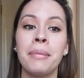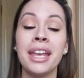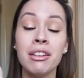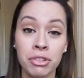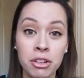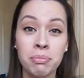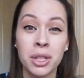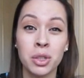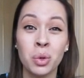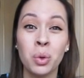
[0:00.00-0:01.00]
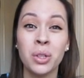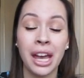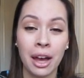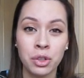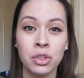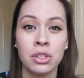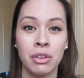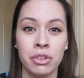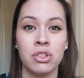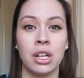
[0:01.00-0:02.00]
if you've been taught how to
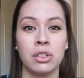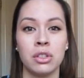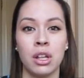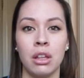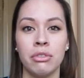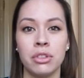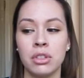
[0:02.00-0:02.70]
self-inject yourself.